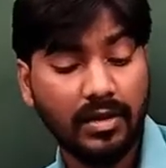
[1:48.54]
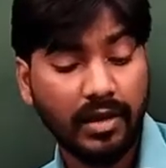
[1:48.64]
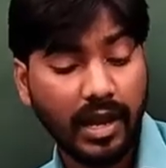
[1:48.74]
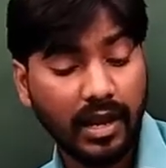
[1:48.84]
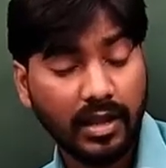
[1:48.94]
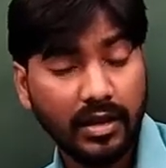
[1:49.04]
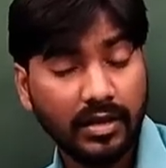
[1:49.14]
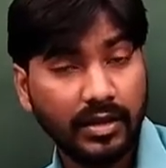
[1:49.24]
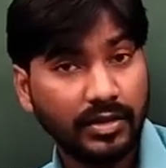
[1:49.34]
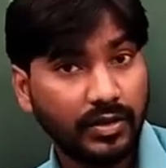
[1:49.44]
right?
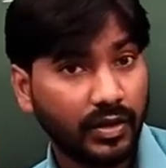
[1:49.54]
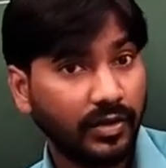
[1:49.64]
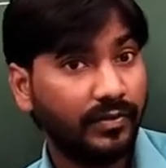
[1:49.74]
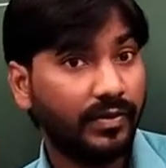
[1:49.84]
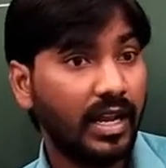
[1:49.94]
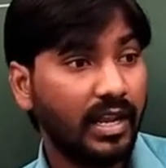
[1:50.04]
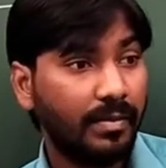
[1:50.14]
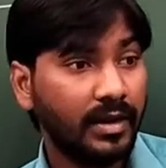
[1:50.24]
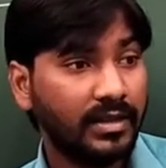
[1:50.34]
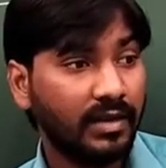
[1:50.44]
So if any
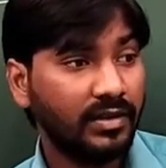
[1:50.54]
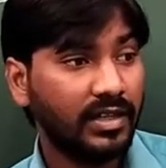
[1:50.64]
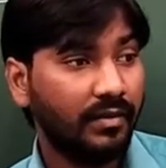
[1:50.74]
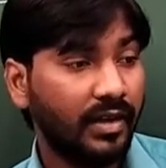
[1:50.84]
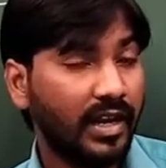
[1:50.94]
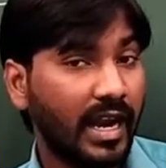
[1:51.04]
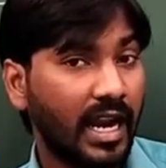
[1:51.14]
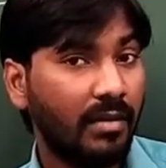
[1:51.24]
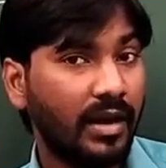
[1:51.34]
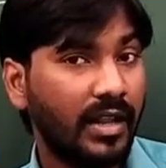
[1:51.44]
person was living in
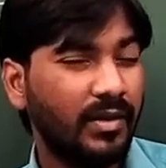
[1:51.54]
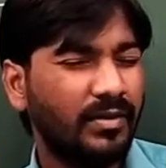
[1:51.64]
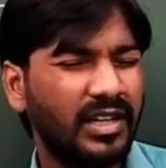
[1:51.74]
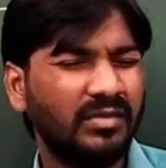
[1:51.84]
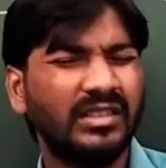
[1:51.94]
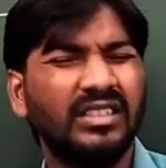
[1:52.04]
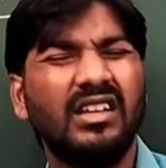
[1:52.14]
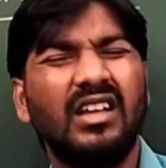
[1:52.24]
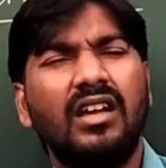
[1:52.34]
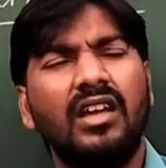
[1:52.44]
Hyderabad, they will feel,
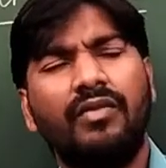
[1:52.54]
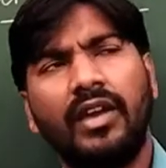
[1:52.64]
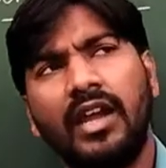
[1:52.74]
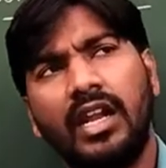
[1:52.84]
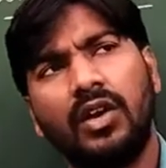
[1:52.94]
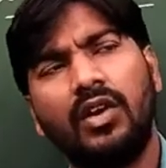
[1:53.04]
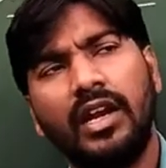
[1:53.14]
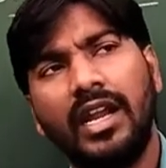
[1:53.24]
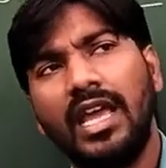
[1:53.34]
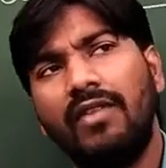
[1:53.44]
if I get a
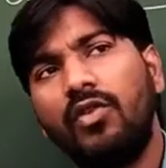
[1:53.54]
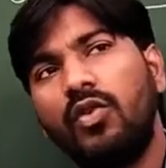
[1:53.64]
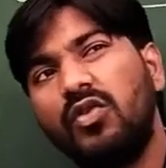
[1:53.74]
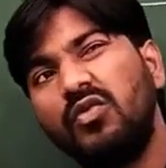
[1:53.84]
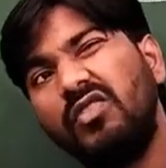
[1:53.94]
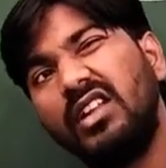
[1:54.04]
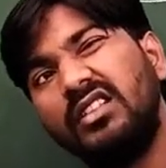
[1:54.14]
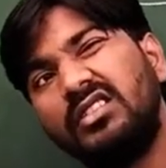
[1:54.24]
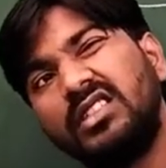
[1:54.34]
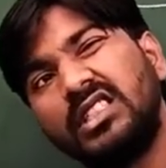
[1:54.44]
holiday, I will go to
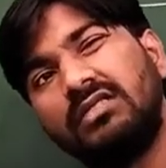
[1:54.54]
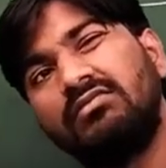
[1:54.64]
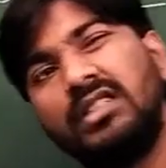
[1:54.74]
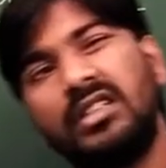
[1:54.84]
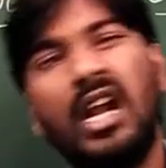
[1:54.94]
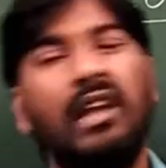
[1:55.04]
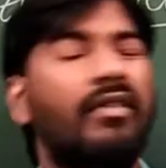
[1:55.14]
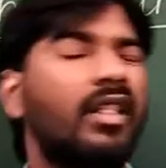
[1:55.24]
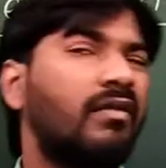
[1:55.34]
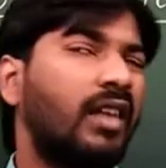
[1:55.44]
village, my
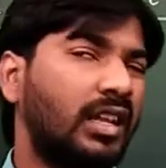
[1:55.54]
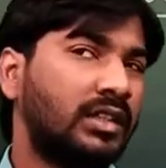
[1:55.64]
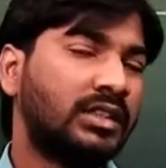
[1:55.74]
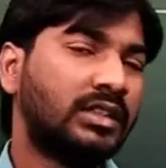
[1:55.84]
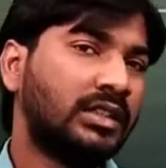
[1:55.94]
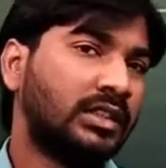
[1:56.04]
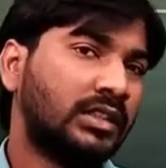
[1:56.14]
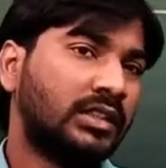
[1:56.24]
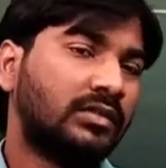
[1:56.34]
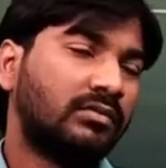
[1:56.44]
grandfather village,
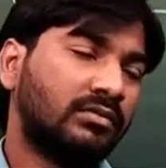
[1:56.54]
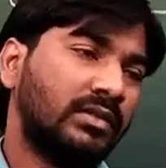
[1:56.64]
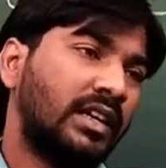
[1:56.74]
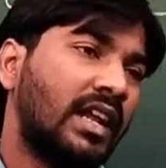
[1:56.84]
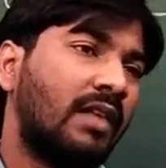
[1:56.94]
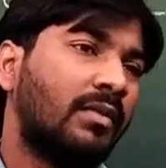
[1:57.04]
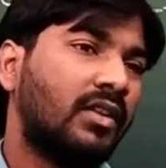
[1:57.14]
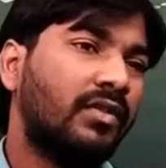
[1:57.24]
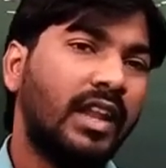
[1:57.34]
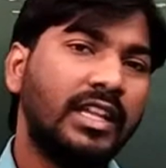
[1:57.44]
my
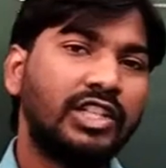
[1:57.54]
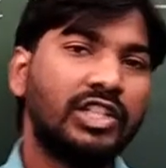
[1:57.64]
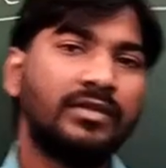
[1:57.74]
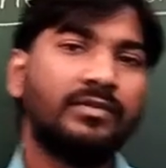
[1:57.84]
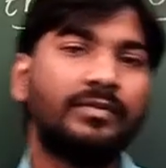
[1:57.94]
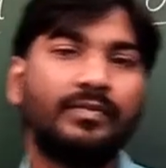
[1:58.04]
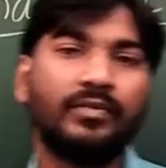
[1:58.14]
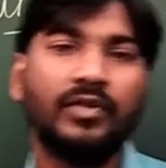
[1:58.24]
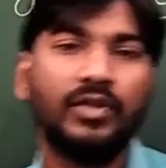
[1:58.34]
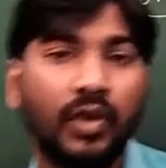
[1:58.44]
grandmother village.
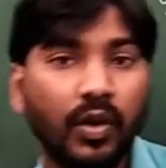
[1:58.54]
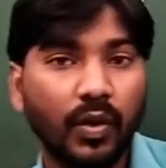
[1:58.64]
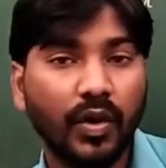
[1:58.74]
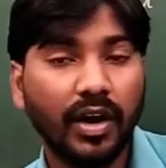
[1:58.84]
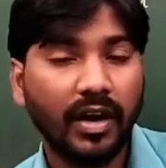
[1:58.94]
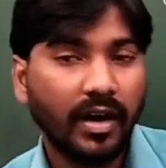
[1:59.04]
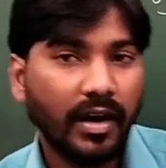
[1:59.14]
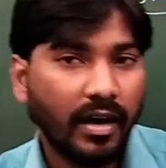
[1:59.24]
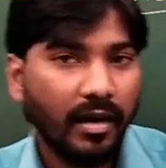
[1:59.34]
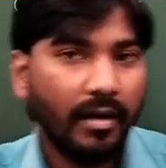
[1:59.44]
So
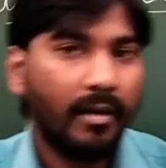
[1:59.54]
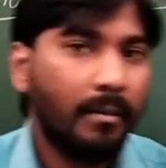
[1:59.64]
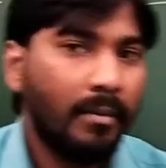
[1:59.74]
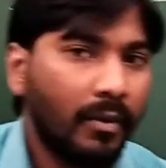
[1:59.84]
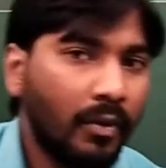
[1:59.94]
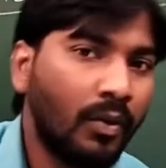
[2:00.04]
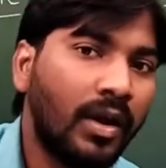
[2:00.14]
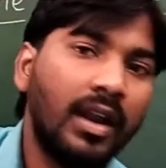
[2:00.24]
who are